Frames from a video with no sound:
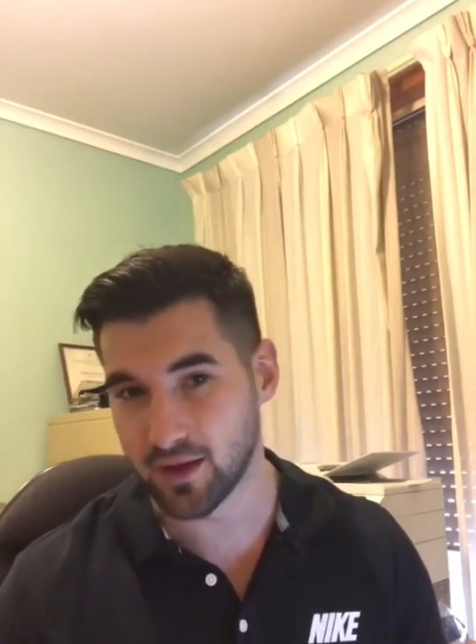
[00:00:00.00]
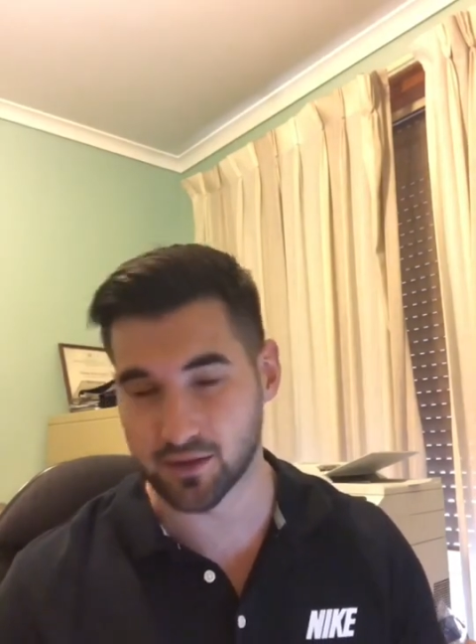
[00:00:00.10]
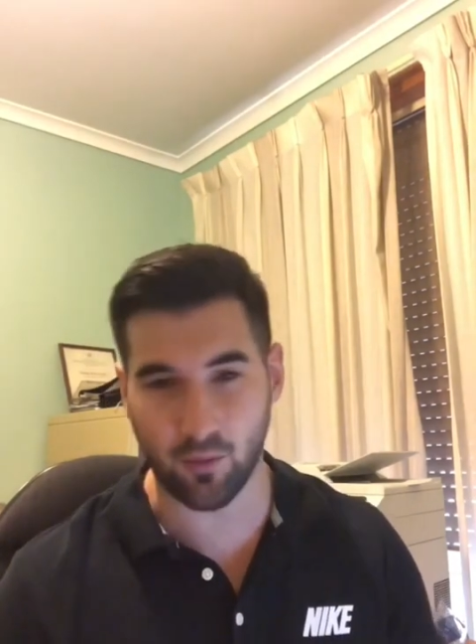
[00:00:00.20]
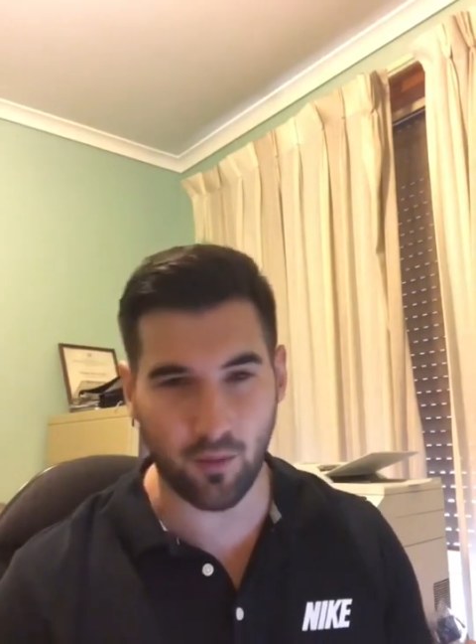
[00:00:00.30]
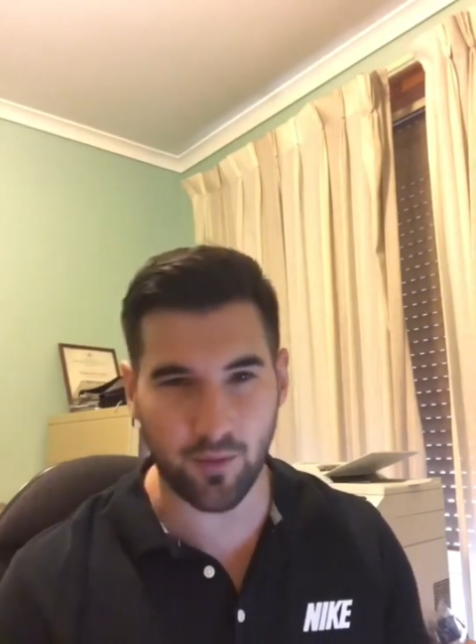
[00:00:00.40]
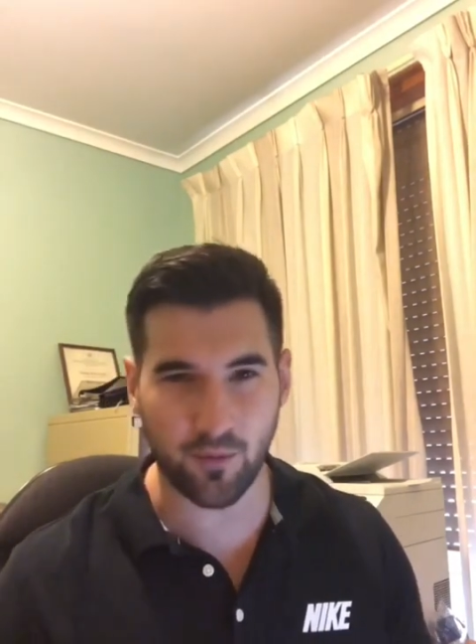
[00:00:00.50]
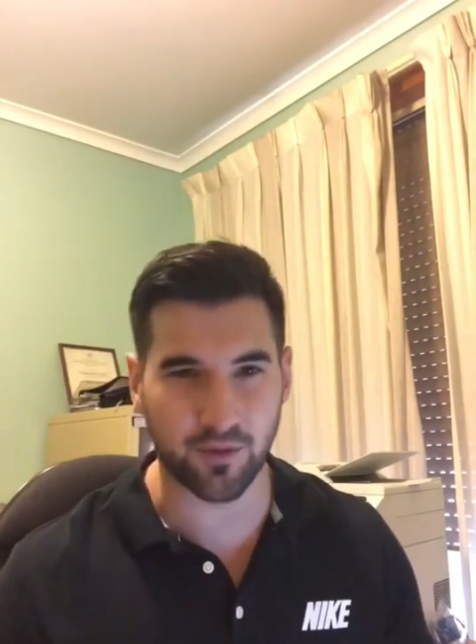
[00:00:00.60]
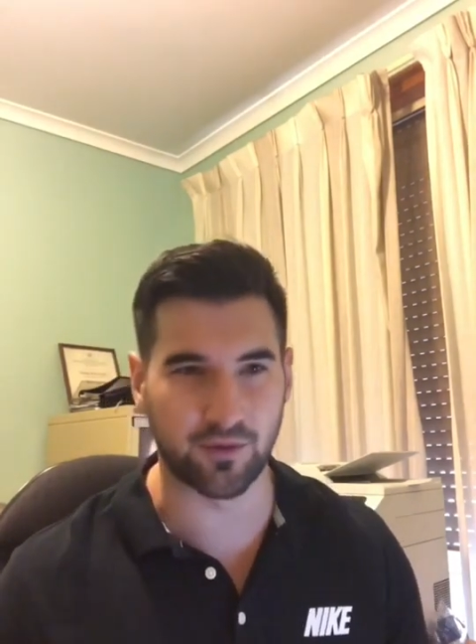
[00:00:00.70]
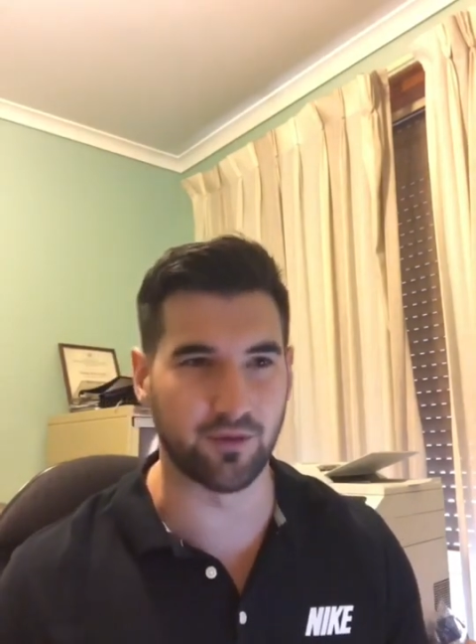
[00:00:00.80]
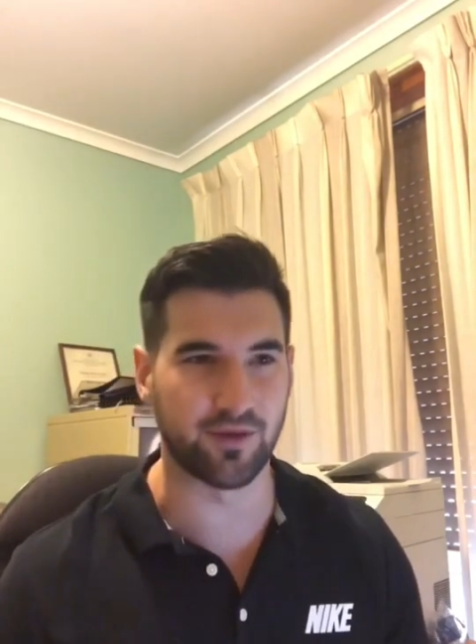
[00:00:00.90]
So what we want
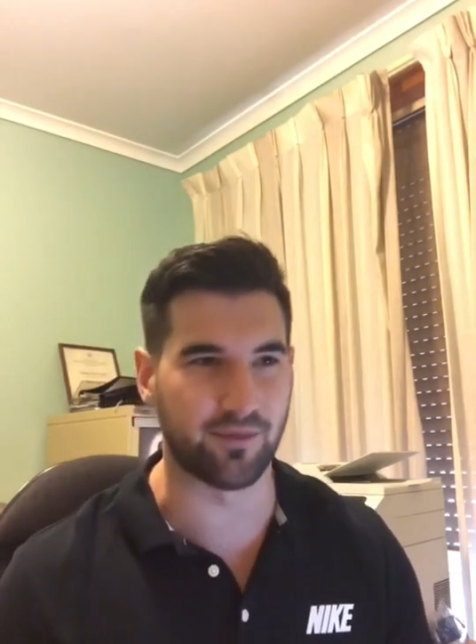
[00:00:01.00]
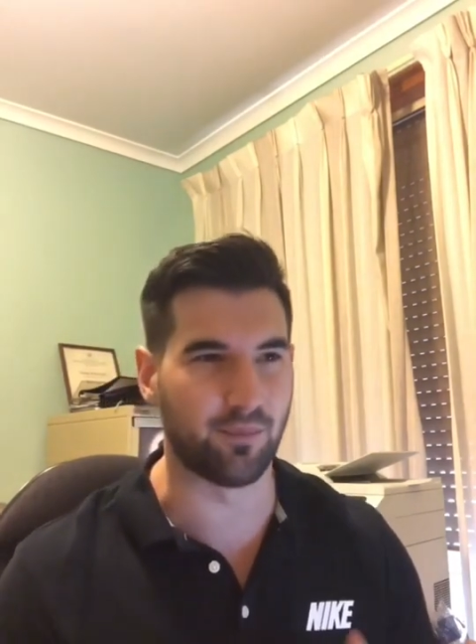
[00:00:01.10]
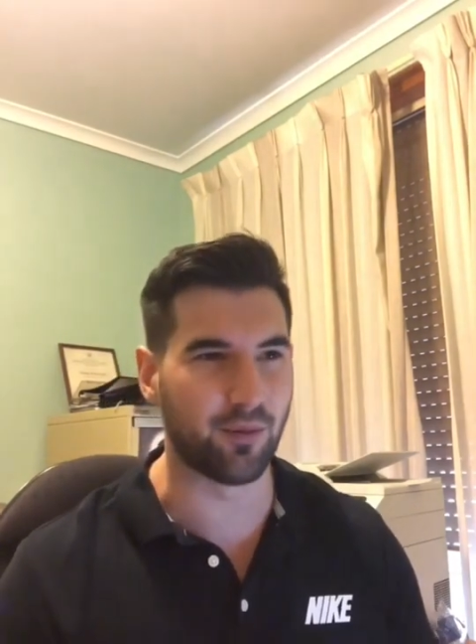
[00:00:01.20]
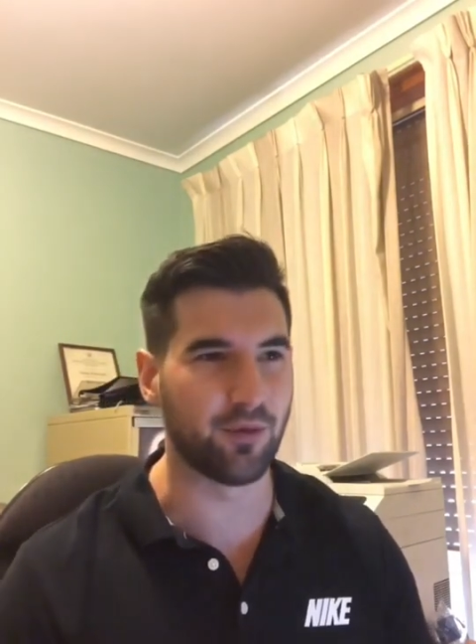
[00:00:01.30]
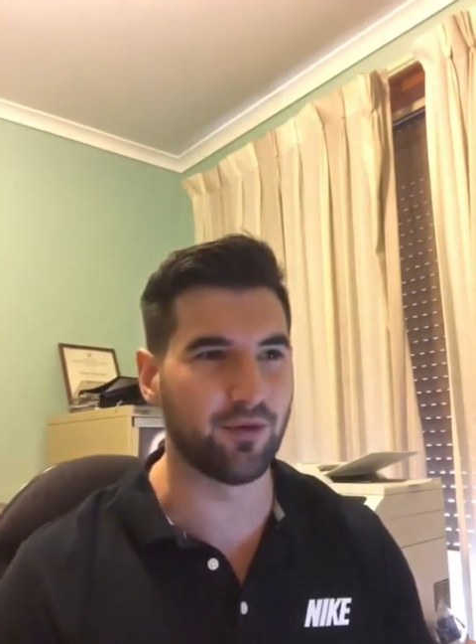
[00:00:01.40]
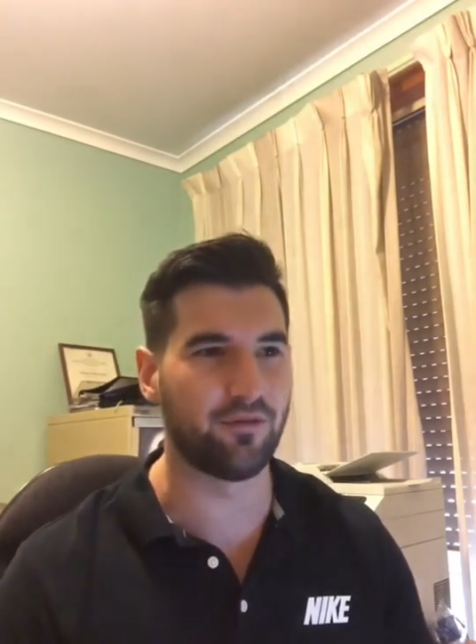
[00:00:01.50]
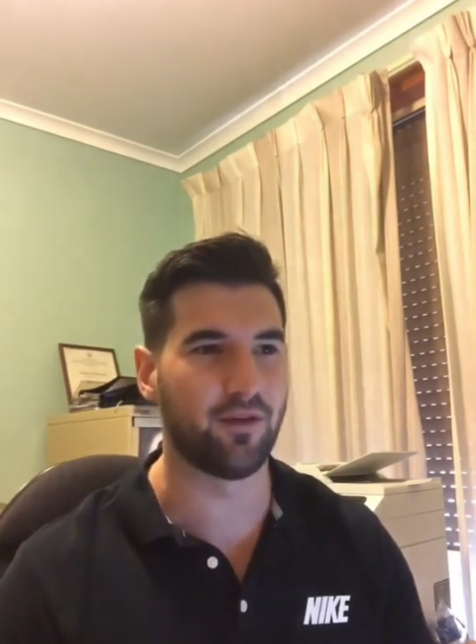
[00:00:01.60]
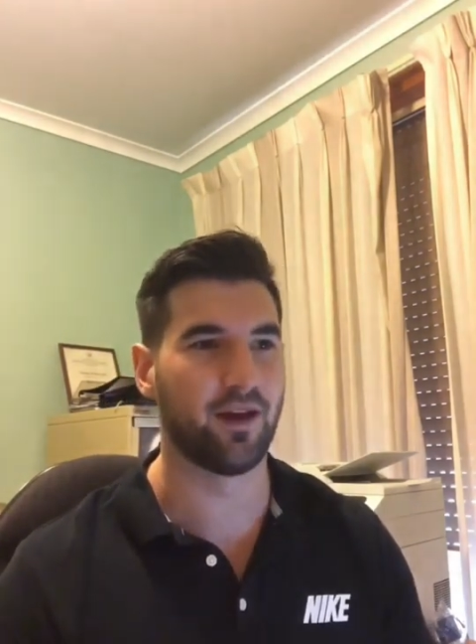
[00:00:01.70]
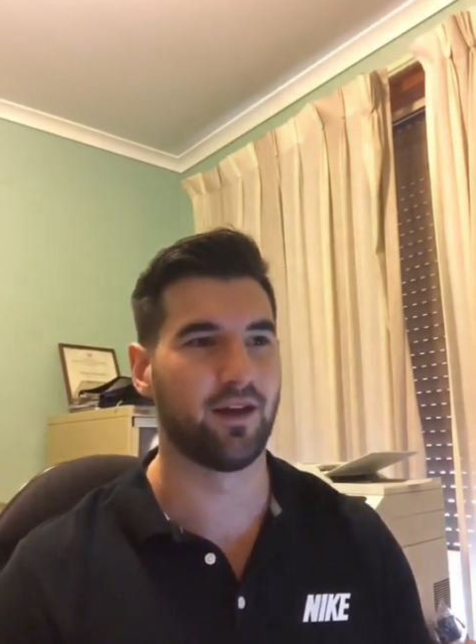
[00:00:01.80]
to do is improve